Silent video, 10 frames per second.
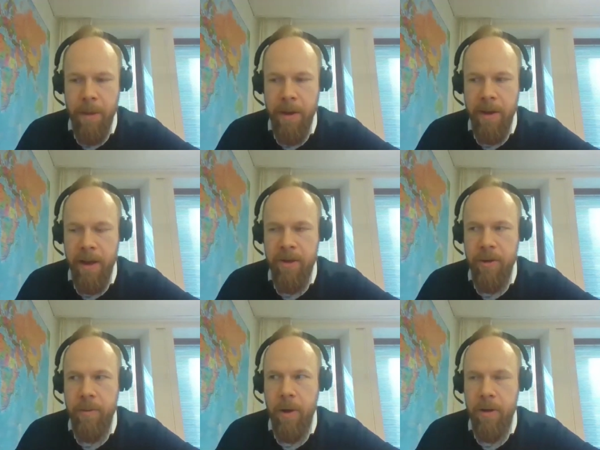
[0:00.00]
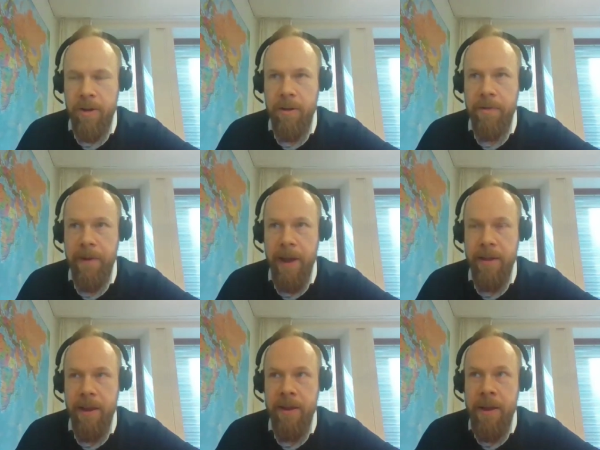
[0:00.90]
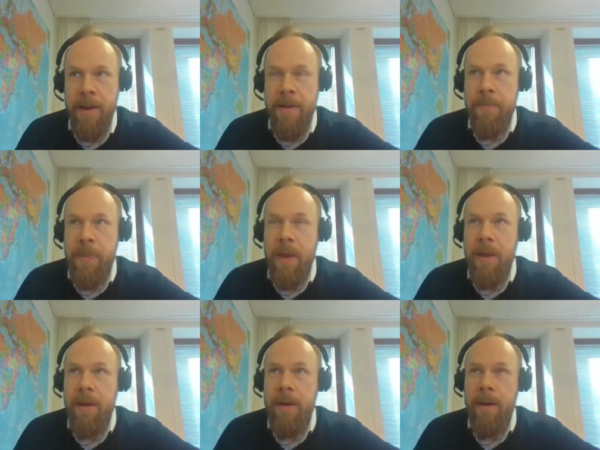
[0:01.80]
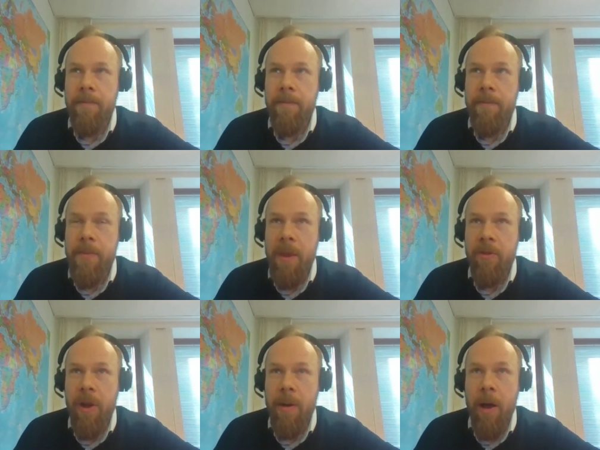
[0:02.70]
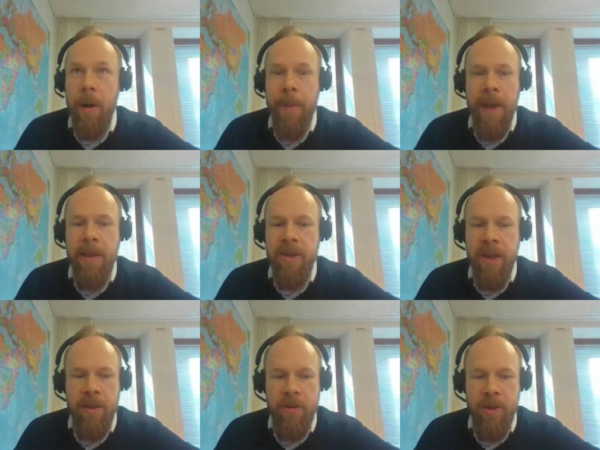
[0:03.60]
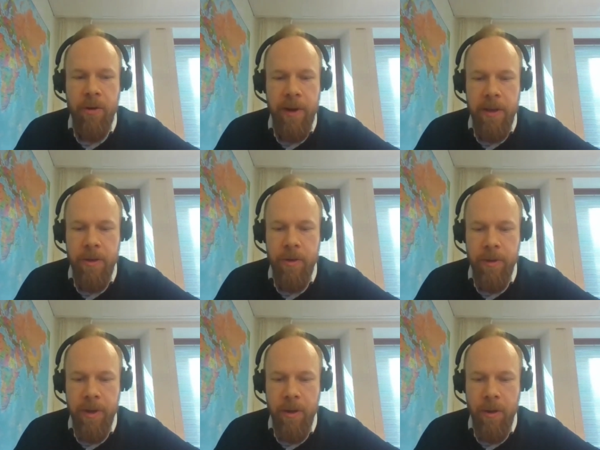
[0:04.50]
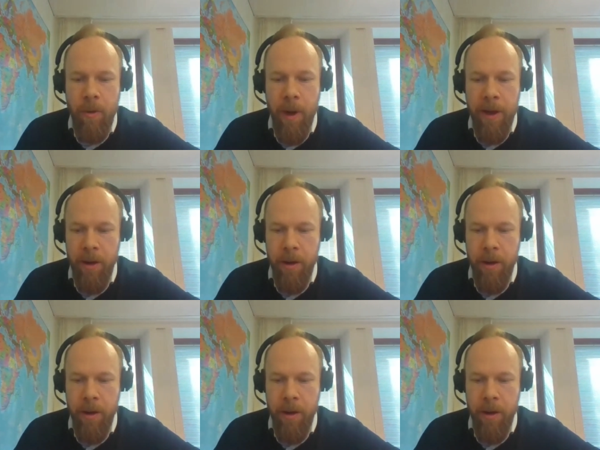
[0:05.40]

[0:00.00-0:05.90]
I think it has to do with also the fact that um, so our, our, banking sector is already doing quite a